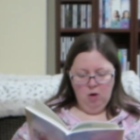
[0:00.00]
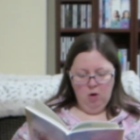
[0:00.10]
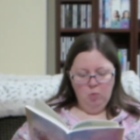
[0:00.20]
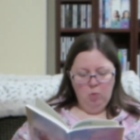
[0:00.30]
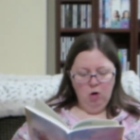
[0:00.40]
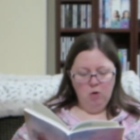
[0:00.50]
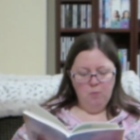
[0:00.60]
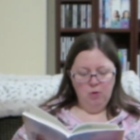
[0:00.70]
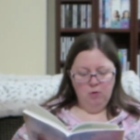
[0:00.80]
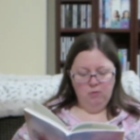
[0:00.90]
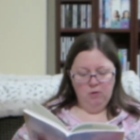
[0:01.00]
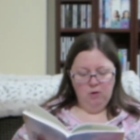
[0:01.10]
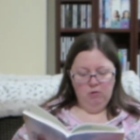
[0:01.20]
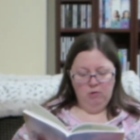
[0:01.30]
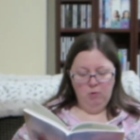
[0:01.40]
a work
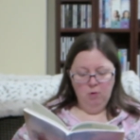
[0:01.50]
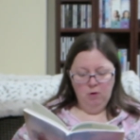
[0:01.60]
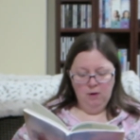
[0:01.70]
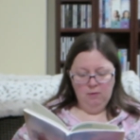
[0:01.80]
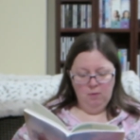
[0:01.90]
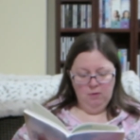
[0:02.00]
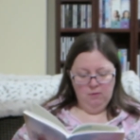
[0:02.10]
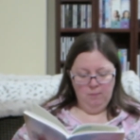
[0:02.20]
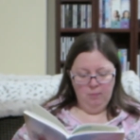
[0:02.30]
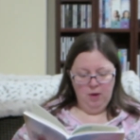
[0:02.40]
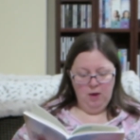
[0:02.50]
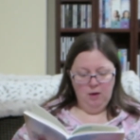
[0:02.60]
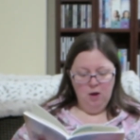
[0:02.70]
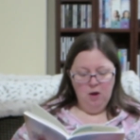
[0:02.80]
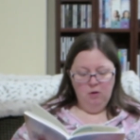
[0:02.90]
person. Tour gives me something